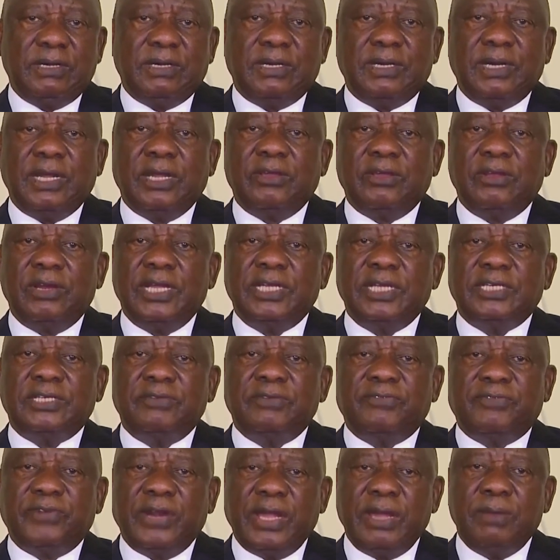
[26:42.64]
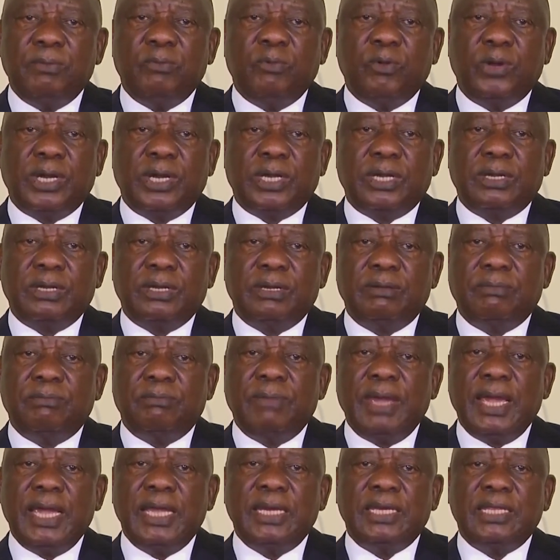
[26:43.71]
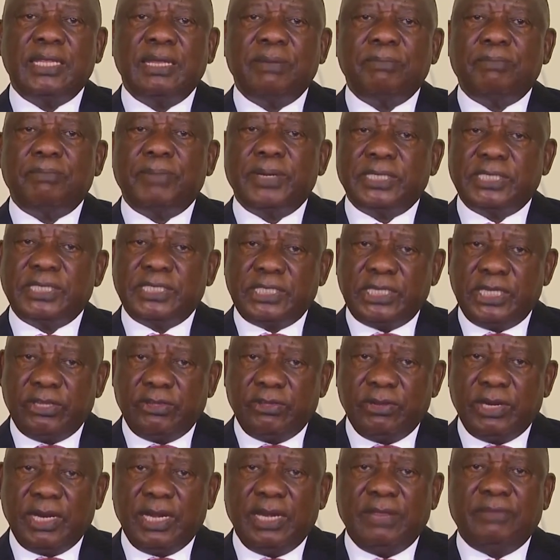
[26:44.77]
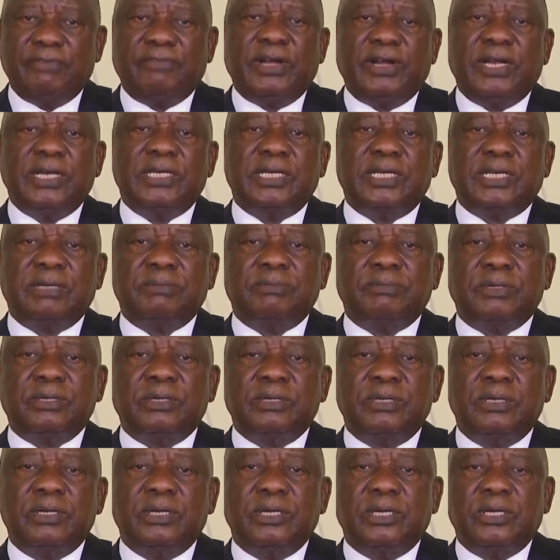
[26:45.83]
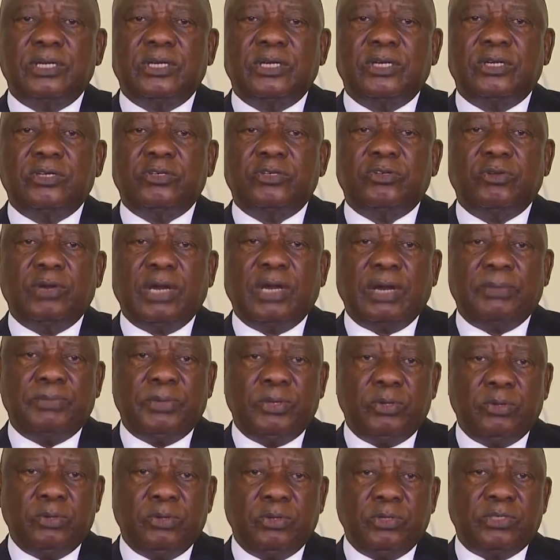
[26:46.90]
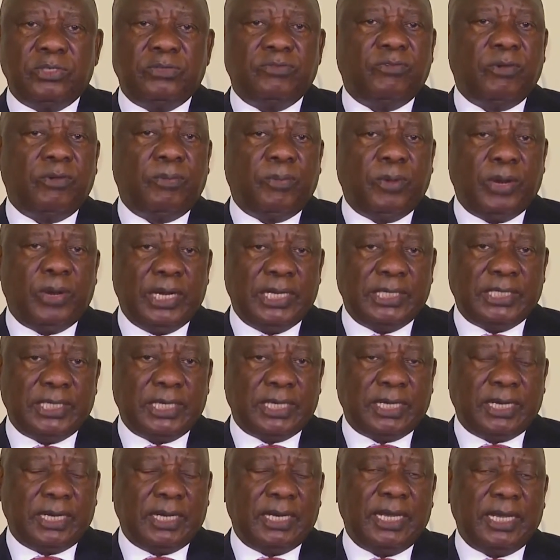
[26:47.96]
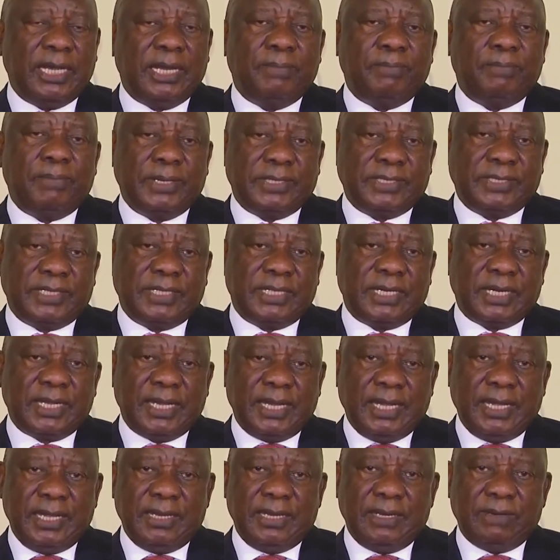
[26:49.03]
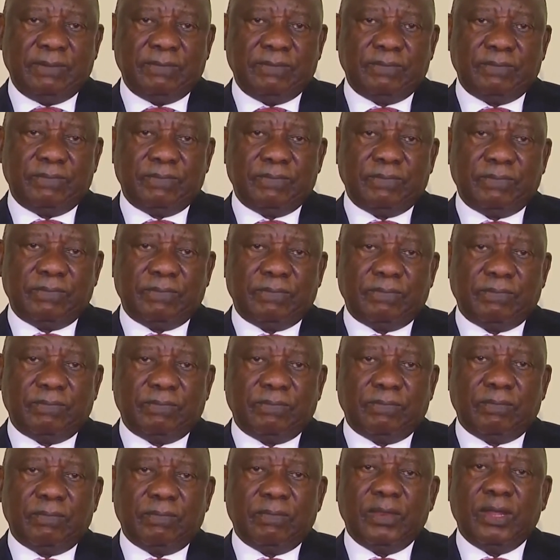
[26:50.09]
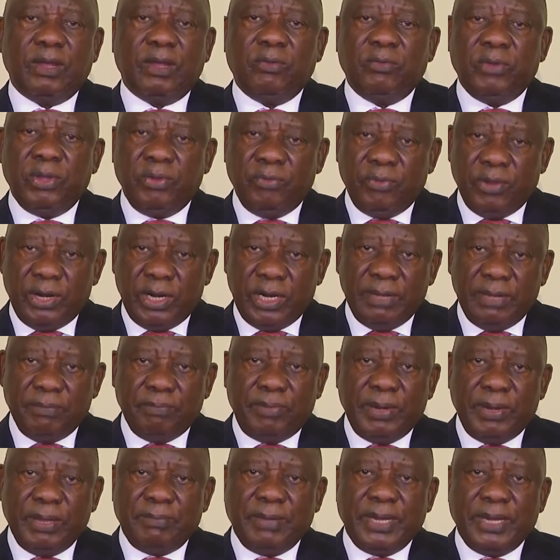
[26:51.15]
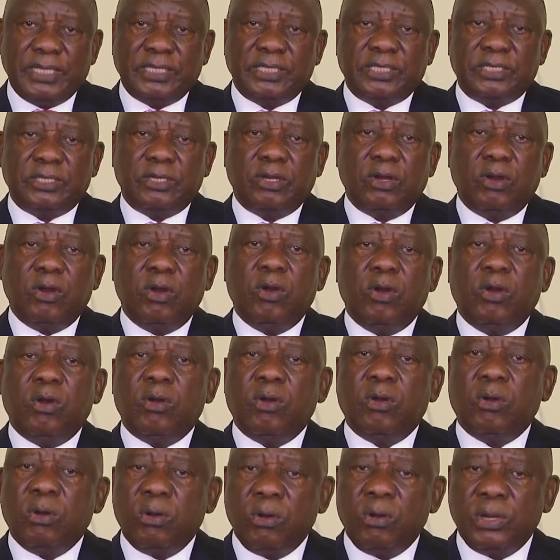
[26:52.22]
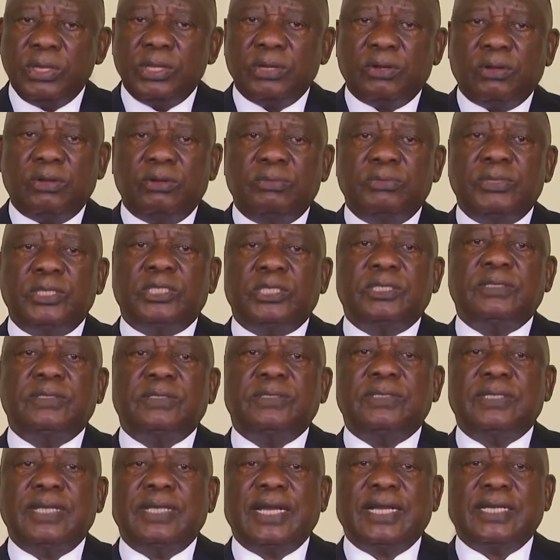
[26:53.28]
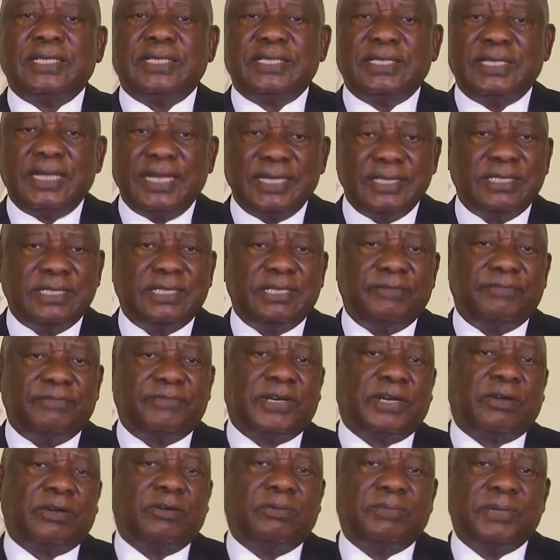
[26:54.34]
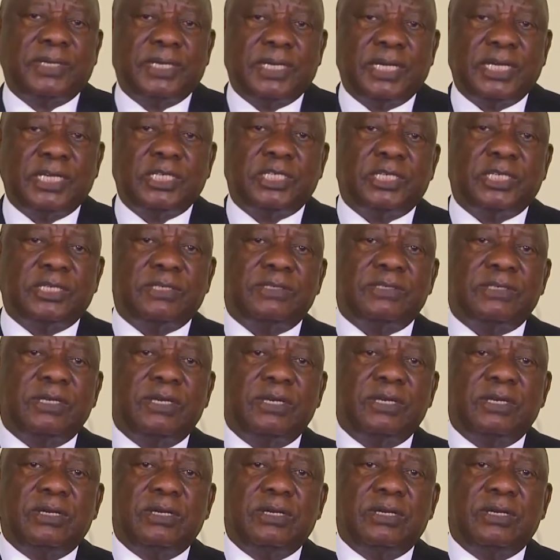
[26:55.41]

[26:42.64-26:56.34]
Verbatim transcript: regulatory framework made them particularly vulnerable to abuse for political and personal gain. We will implement all the Commission's extensive recommendations